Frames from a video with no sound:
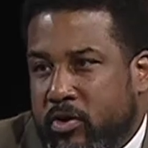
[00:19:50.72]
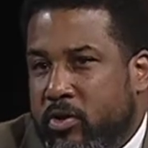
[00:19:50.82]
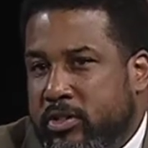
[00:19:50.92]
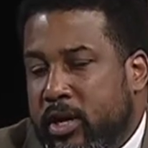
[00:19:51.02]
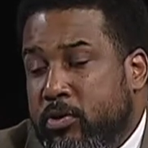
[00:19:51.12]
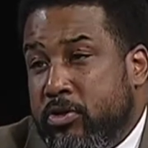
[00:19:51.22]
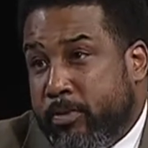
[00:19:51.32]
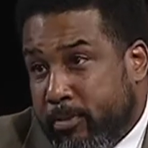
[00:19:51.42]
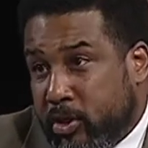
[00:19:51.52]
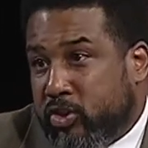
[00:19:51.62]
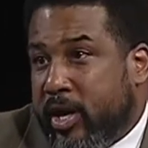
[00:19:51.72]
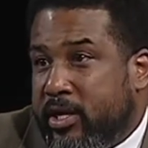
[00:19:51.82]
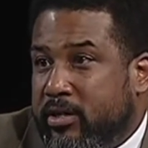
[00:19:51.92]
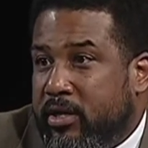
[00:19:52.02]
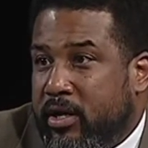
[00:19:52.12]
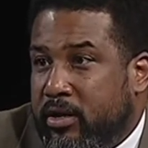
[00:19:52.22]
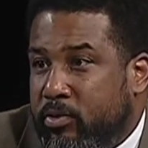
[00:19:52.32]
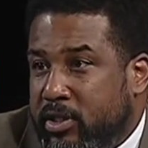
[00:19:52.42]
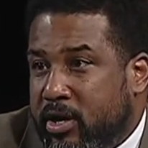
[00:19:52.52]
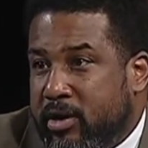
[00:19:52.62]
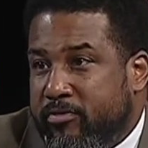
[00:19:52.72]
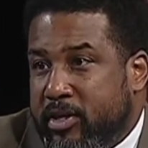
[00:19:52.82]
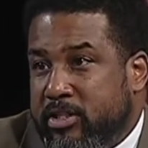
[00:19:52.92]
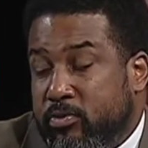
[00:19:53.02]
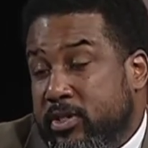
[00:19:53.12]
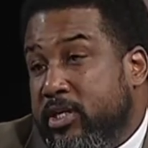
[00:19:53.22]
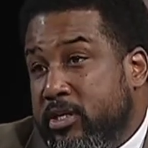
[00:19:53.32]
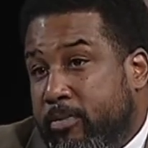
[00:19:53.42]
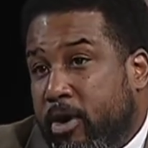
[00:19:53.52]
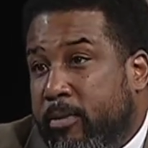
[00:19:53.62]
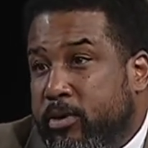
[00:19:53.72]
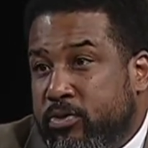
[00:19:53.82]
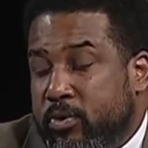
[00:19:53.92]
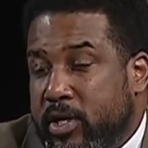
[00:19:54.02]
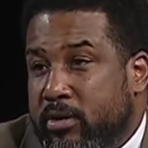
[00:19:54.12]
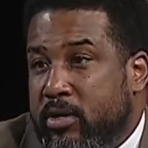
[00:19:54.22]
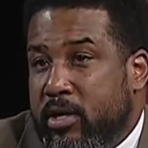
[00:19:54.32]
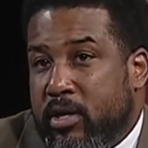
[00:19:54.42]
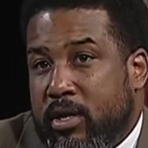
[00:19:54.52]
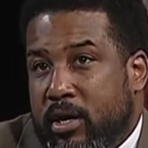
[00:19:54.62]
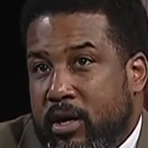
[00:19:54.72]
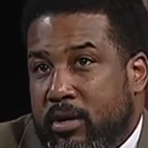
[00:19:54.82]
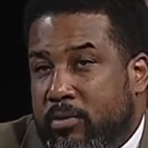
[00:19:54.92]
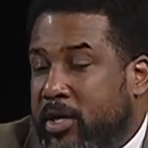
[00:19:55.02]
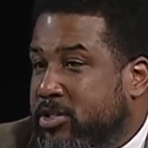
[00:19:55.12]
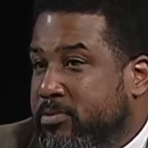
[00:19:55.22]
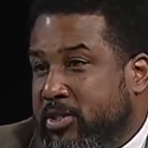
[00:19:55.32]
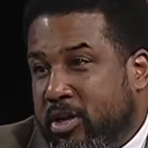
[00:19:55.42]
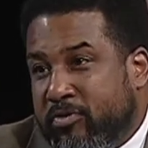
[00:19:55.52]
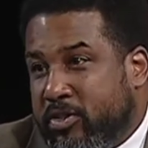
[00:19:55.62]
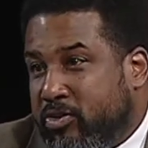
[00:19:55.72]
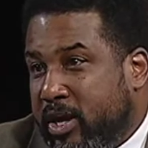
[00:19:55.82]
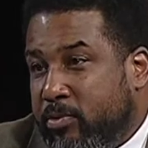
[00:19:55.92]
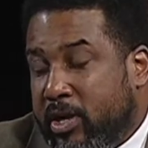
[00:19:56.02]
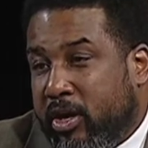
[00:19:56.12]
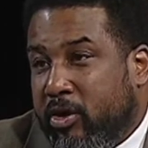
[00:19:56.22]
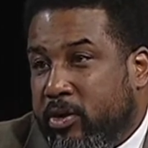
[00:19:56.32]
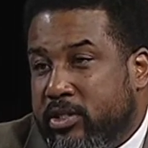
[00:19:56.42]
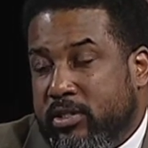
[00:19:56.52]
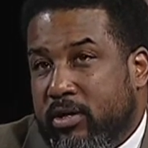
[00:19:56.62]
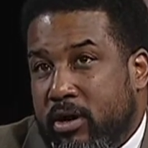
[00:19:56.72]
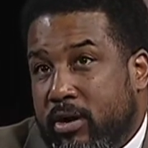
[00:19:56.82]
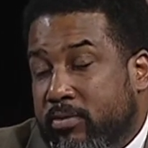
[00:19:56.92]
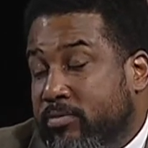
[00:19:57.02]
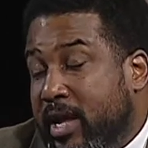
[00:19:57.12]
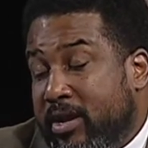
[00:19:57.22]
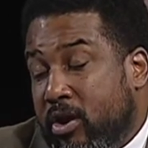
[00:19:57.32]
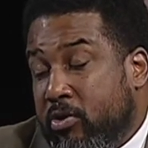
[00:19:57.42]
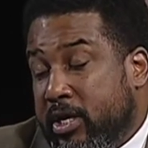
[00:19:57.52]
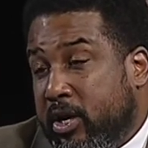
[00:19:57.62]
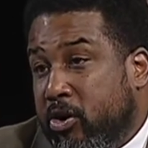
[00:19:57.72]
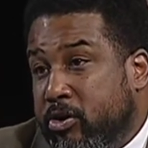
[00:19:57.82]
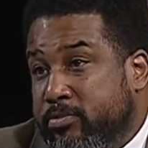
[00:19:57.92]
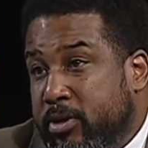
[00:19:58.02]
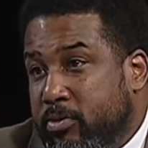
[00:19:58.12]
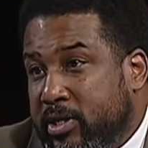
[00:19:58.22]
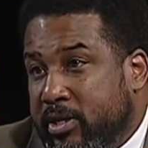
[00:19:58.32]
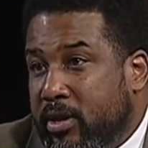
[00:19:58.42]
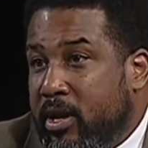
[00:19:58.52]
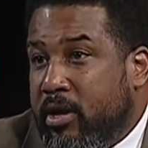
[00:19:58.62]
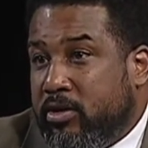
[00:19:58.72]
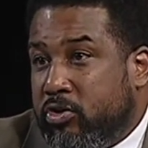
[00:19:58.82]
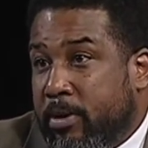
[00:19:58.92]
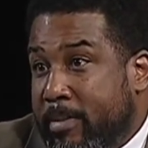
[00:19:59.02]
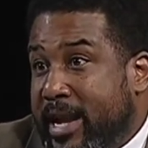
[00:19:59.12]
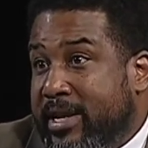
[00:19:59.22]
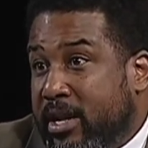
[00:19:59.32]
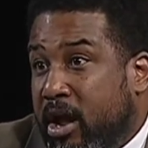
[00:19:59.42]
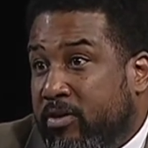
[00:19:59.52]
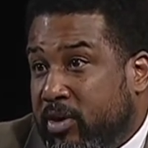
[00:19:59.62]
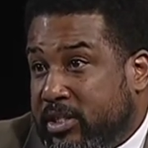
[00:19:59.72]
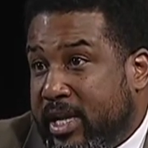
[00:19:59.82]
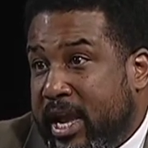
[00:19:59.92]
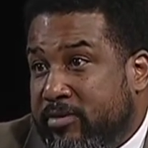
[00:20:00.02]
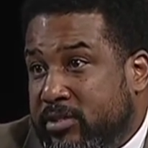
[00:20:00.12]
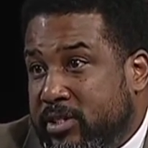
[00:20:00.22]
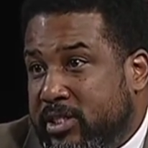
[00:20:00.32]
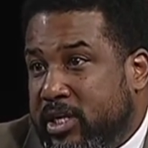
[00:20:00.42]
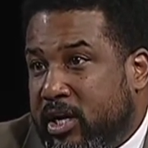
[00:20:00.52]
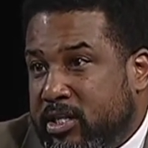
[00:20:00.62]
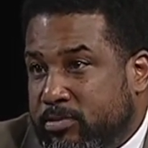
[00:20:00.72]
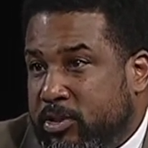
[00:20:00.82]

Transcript: Of course, yeah, we do promote training within our division, within the department as well. customer service training. We encourage, not only encourage, but we sort of mandate all of our staff to attend customer